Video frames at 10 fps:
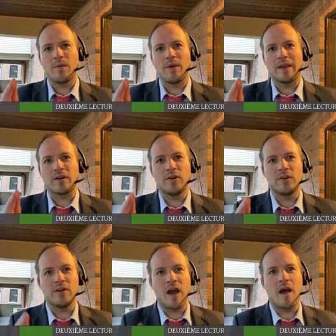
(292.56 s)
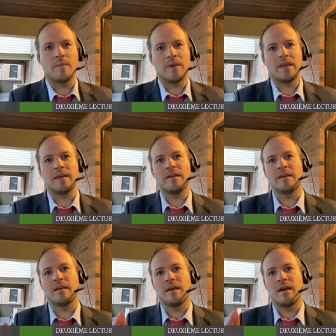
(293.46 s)
it could not be
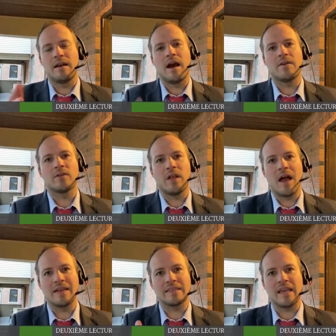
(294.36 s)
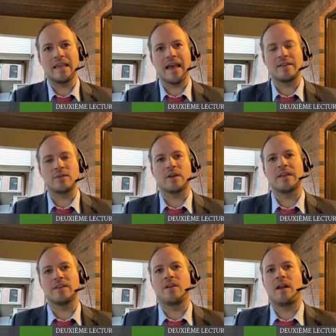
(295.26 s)
an underlying psychiatric
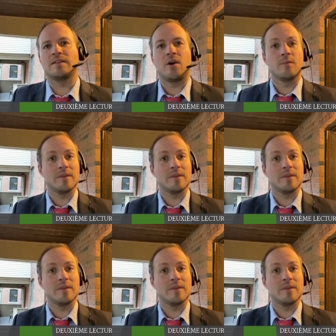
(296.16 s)
condition on its own.